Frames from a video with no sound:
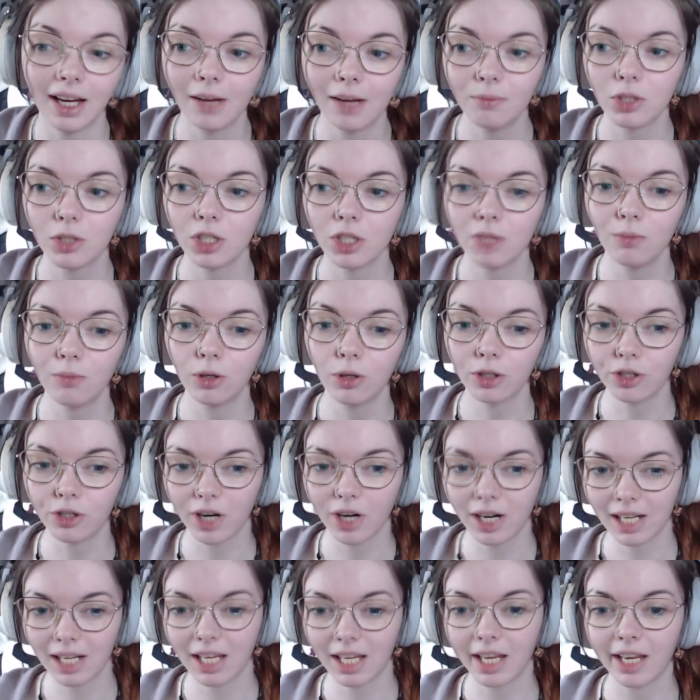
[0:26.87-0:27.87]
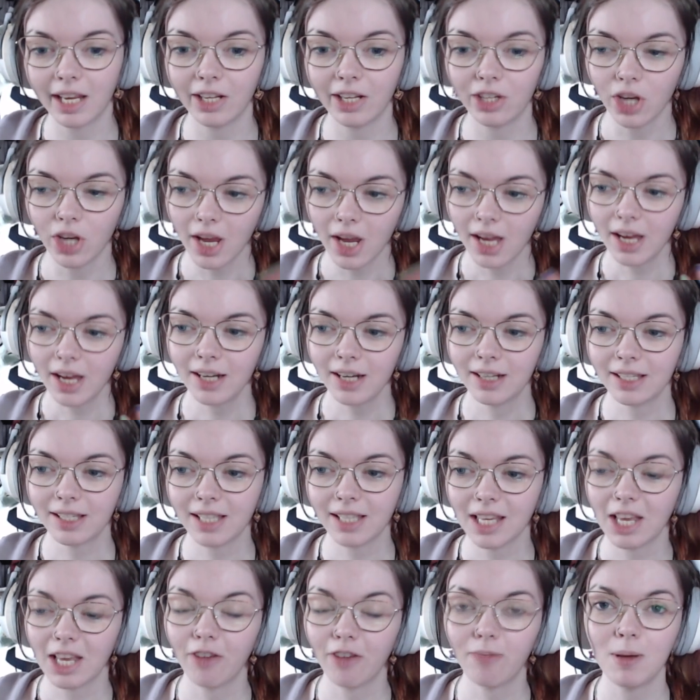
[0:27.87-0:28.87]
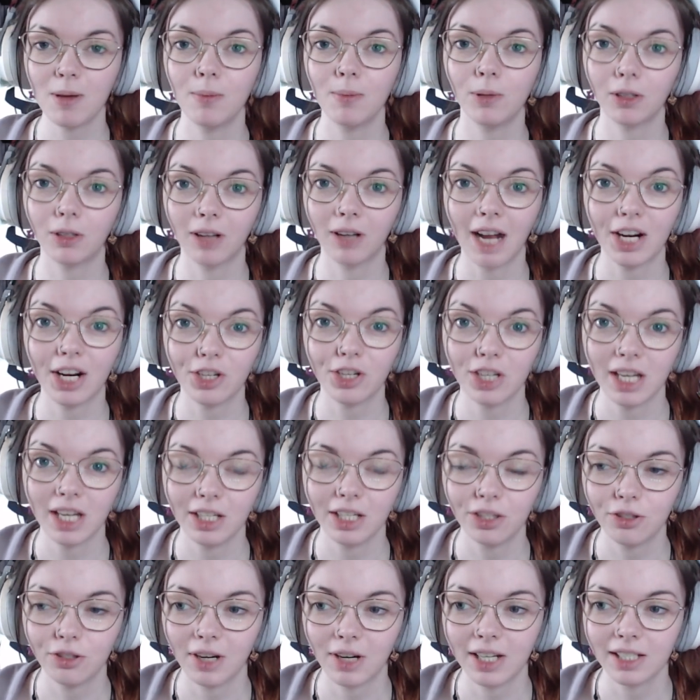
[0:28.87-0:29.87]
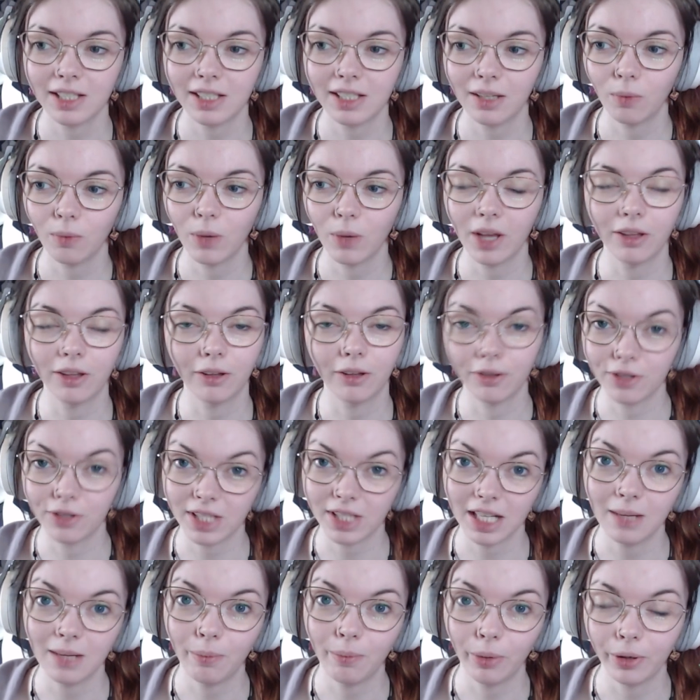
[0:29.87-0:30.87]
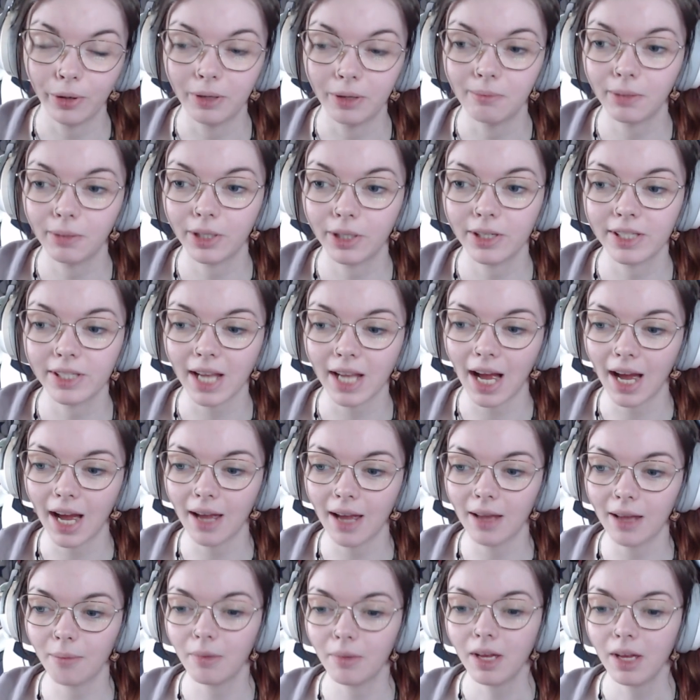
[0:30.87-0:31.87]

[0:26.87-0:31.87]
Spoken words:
I'm just more trying to gauge to see if people are actually interested and whether there's any point, because I'm